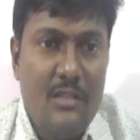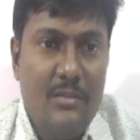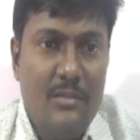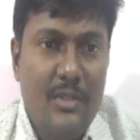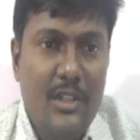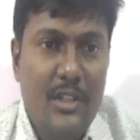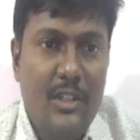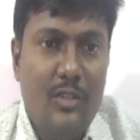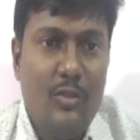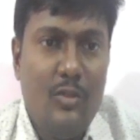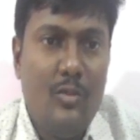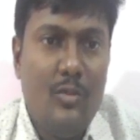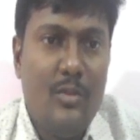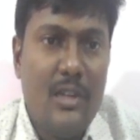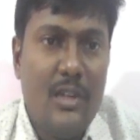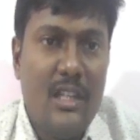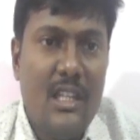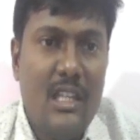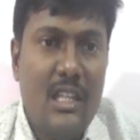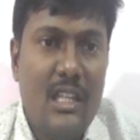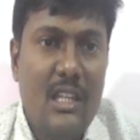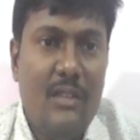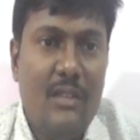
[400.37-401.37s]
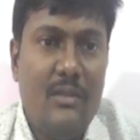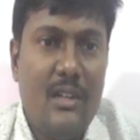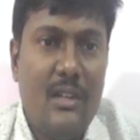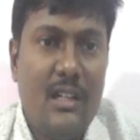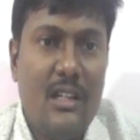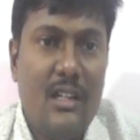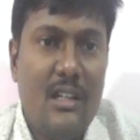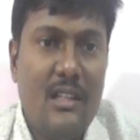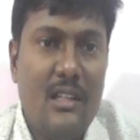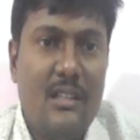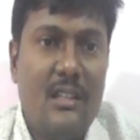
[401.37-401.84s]
E2 by
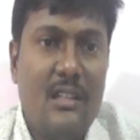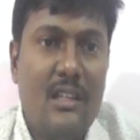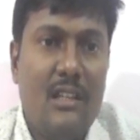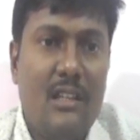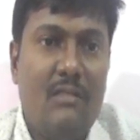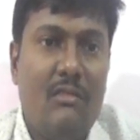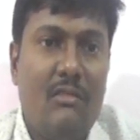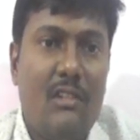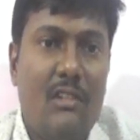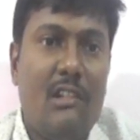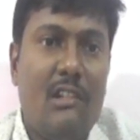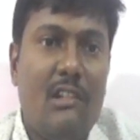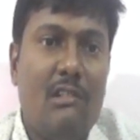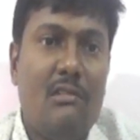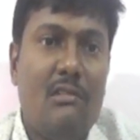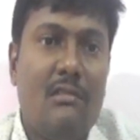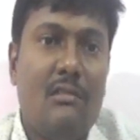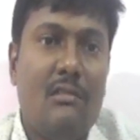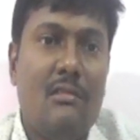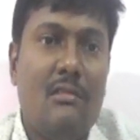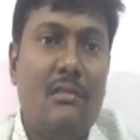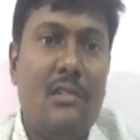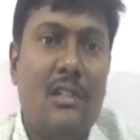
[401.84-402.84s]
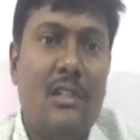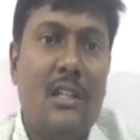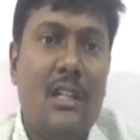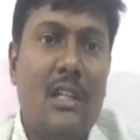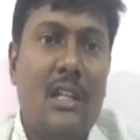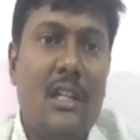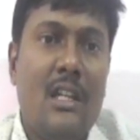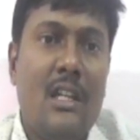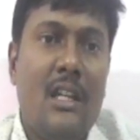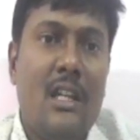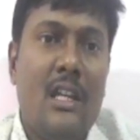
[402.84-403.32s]
E1 is equal to
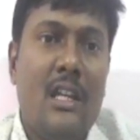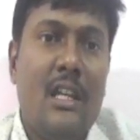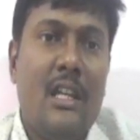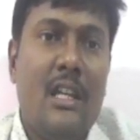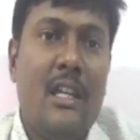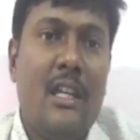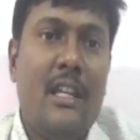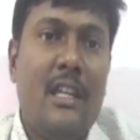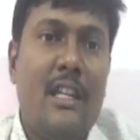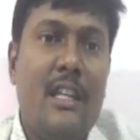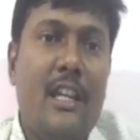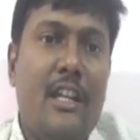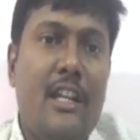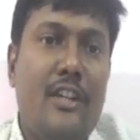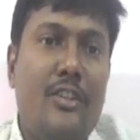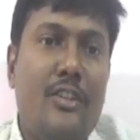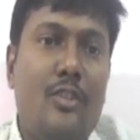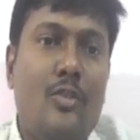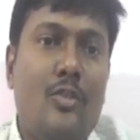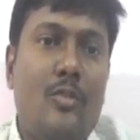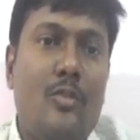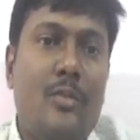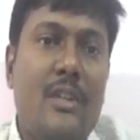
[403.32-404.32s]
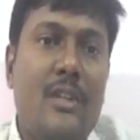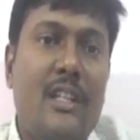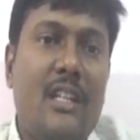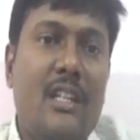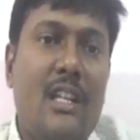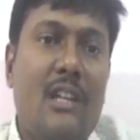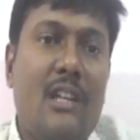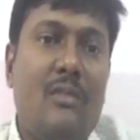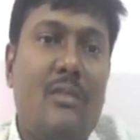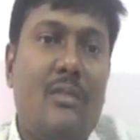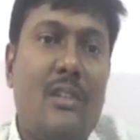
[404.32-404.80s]
N2 by
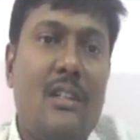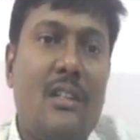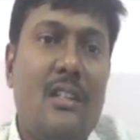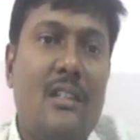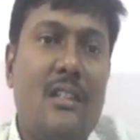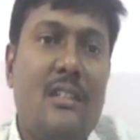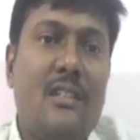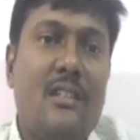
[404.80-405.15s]
N1 is